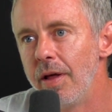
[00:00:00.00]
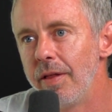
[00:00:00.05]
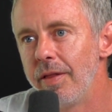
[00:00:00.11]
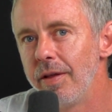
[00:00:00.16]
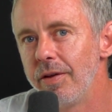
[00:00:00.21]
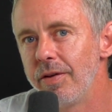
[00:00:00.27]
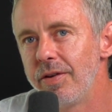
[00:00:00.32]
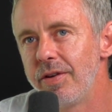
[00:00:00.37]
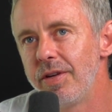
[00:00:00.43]

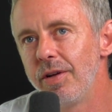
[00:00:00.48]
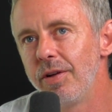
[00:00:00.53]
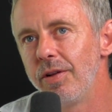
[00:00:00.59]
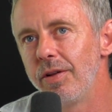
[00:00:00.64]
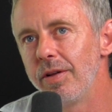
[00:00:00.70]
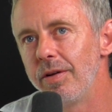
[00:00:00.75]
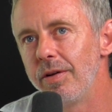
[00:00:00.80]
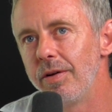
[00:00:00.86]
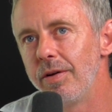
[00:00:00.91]
they'll
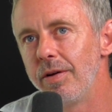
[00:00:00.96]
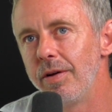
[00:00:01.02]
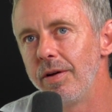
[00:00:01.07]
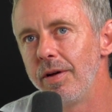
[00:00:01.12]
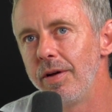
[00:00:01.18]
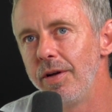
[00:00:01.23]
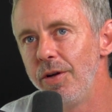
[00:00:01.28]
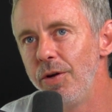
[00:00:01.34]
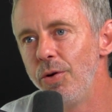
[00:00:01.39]
still
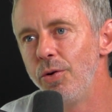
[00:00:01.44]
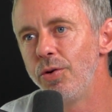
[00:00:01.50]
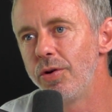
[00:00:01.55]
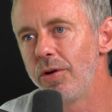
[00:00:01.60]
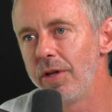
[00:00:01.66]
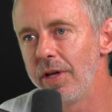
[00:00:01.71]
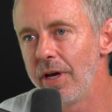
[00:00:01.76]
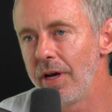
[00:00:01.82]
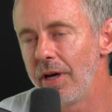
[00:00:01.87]

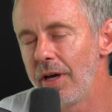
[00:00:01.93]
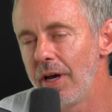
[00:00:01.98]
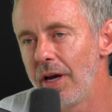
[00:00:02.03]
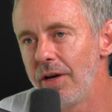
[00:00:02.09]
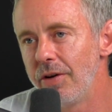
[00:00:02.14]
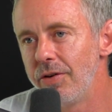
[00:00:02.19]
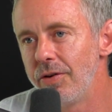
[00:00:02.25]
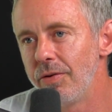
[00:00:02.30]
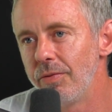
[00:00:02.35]
usually
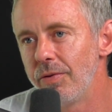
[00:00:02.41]
engage